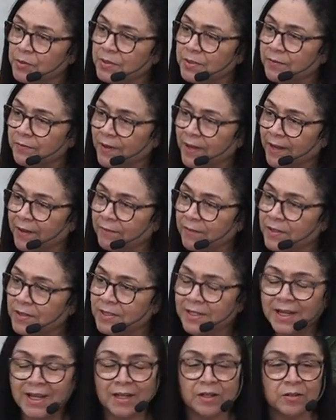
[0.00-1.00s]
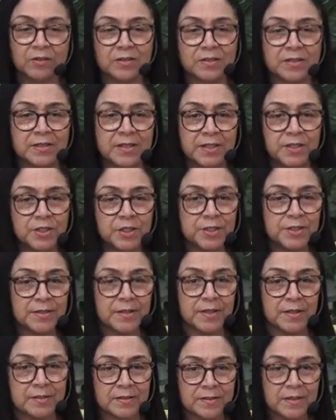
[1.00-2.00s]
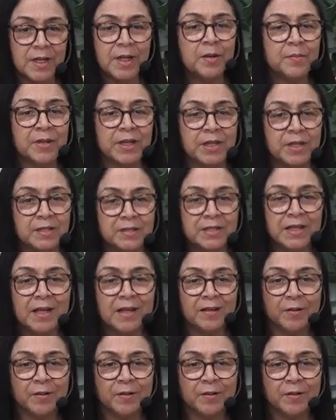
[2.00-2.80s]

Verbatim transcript: survivors cannot say Jesus because